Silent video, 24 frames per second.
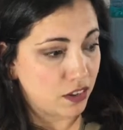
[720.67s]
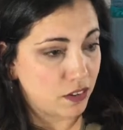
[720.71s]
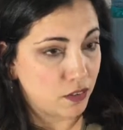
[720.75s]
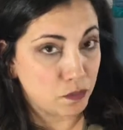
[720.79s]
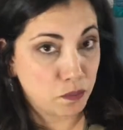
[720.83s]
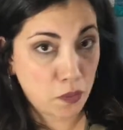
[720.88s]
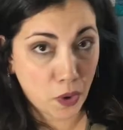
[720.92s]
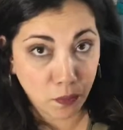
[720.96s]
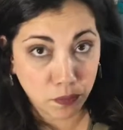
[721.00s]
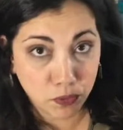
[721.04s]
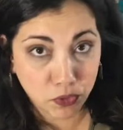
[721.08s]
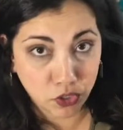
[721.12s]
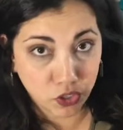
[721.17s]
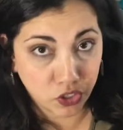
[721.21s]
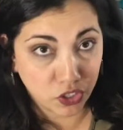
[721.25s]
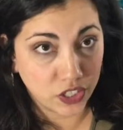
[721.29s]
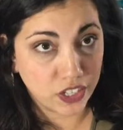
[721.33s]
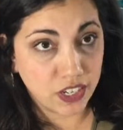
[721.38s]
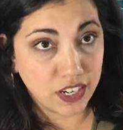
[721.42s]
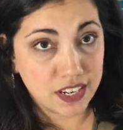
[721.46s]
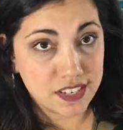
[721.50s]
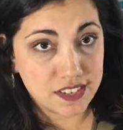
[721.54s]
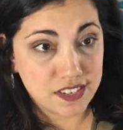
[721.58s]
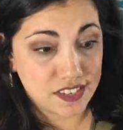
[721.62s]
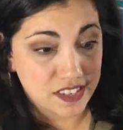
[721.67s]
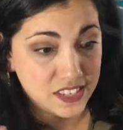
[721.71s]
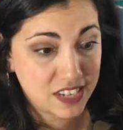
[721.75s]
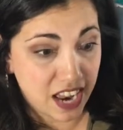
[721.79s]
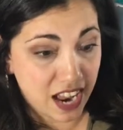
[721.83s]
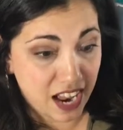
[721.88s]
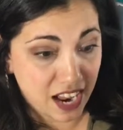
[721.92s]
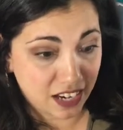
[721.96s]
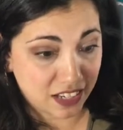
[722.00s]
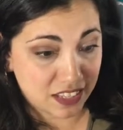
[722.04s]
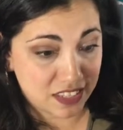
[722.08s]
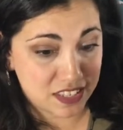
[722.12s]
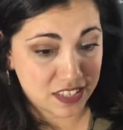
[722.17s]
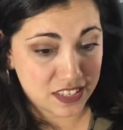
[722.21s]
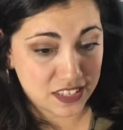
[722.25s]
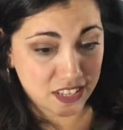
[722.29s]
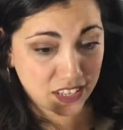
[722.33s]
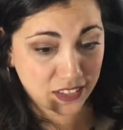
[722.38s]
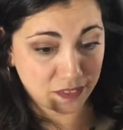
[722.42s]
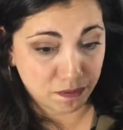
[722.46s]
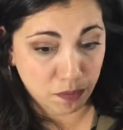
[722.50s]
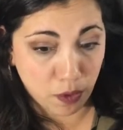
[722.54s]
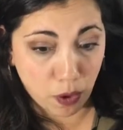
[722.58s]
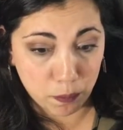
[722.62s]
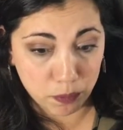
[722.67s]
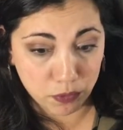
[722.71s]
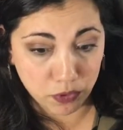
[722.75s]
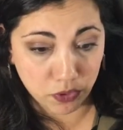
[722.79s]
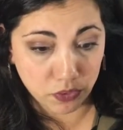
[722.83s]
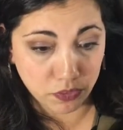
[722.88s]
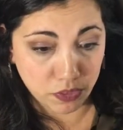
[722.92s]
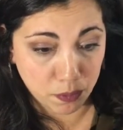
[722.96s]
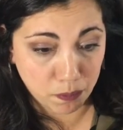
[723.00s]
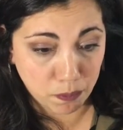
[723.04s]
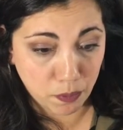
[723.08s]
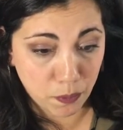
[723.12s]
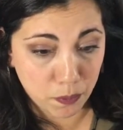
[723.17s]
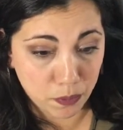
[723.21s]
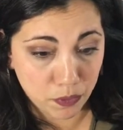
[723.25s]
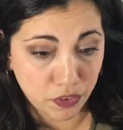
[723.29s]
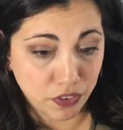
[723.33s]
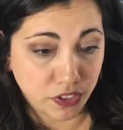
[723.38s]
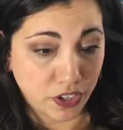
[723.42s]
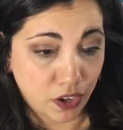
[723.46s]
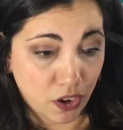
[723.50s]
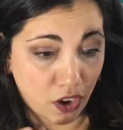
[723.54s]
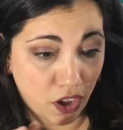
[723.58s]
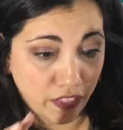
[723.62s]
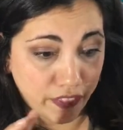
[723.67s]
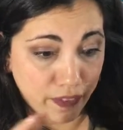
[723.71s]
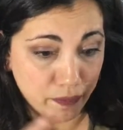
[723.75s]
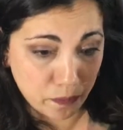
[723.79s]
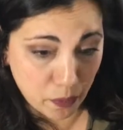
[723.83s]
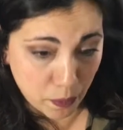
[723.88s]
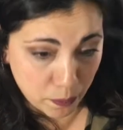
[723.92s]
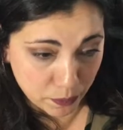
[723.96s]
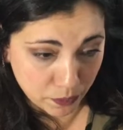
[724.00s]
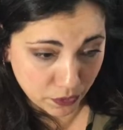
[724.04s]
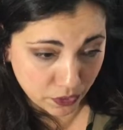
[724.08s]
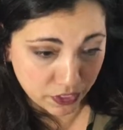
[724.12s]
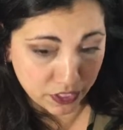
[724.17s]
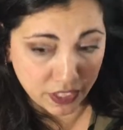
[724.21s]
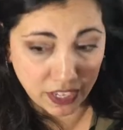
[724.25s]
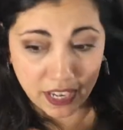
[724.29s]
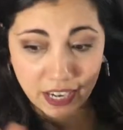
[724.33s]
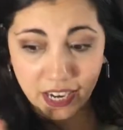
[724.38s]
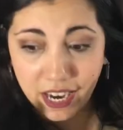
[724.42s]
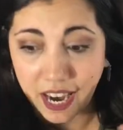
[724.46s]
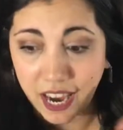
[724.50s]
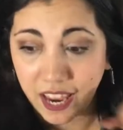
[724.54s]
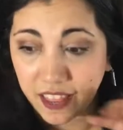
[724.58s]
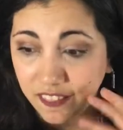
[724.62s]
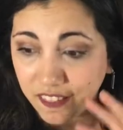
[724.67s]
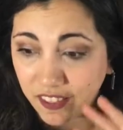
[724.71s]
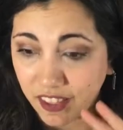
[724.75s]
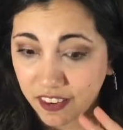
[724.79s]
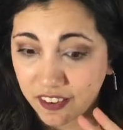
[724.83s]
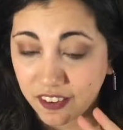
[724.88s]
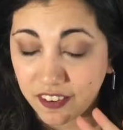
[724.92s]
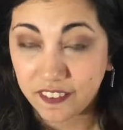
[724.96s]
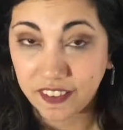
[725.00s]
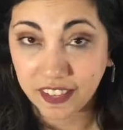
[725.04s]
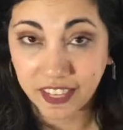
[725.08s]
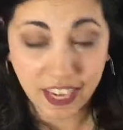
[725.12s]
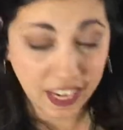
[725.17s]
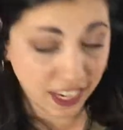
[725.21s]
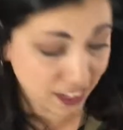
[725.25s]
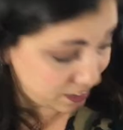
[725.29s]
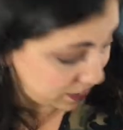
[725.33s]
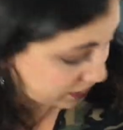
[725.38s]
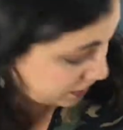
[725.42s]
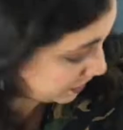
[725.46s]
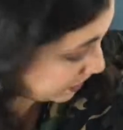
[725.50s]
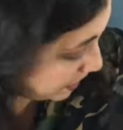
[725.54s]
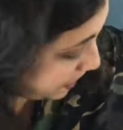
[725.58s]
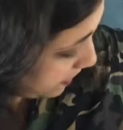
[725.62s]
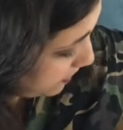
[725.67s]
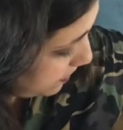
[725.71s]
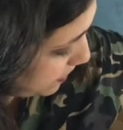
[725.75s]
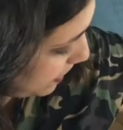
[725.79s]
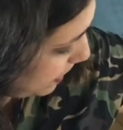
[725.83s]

popcorn, snacks, the pop the popcorn, the other popcorn thing, and then the candy, and